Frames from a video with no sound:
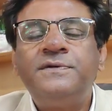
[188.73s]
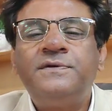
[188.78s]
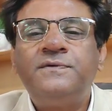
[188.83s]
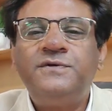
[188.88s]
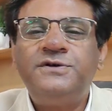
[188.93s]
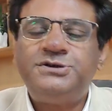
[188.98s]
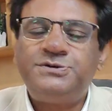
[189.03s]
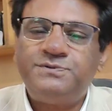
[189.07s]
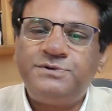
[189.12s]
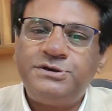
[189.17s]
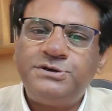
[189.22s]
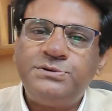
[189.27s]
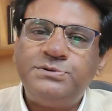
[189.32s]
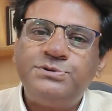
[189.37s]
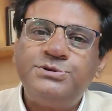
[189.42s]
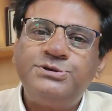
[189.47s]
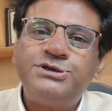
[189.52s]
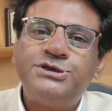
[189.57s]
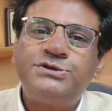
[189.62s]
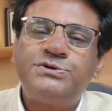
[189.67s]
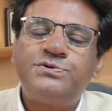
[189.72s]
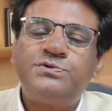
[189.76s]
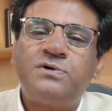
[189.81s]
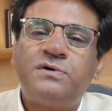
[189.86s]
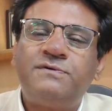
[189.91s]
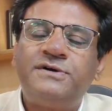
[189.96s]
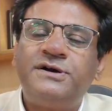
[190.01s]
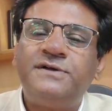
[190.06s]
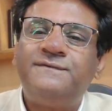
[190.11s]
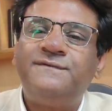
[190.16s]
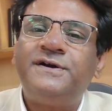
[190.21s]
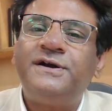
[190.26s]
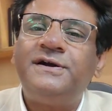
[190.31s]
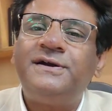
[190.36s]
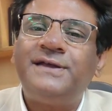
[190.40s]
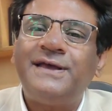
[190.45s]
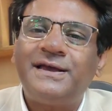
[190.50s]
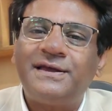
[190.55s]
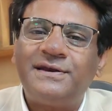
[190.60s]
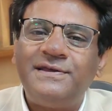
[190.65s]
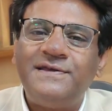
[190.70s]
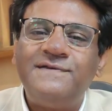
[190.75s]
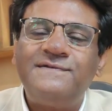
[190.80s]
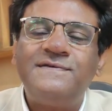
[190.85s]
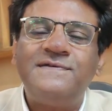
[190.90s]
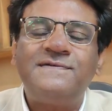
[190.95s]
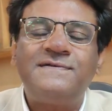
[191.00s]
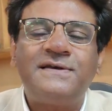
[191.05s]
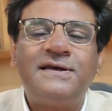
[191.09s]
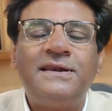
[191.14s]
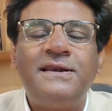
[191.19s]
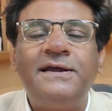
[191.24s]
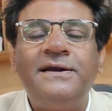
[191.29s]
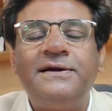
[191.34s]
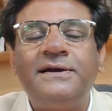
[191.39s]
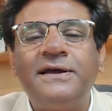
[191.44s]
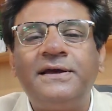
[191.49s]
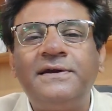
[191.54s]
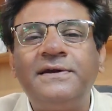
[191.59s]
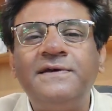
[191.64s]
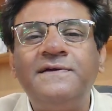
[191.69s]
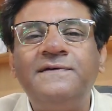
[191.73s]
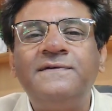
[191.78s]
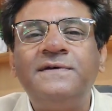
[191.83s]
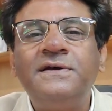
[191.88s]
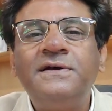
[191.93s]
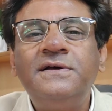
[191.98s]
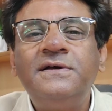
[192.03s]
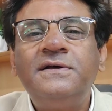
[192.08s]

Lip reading: which we use it through our different techniques and skilling techniques,